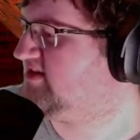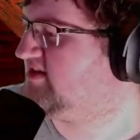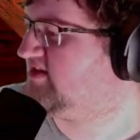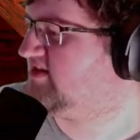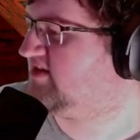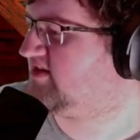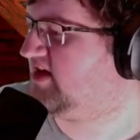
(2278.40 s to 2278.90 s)

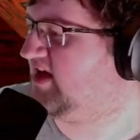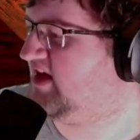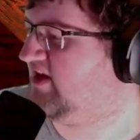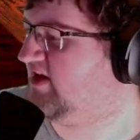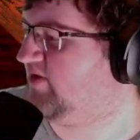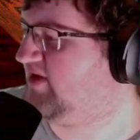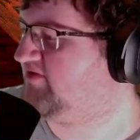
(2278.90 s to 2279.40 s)
Okay,
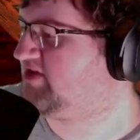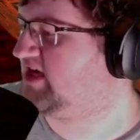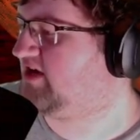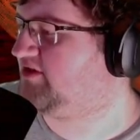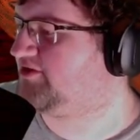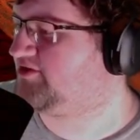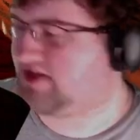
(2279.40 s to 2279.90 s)
we have child
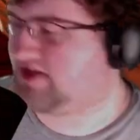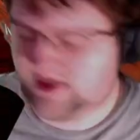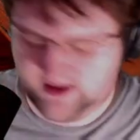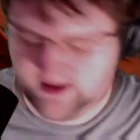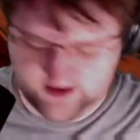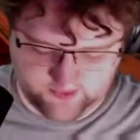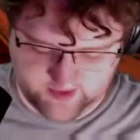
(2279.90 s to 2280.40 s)

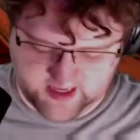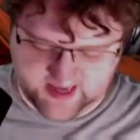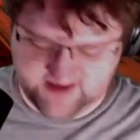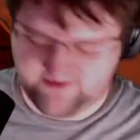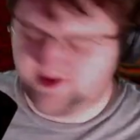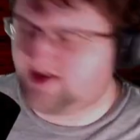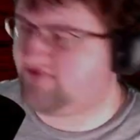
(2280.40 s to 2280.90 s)
13, so we have
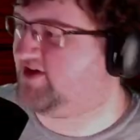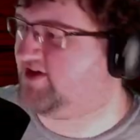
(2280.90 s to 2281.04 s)
an infinite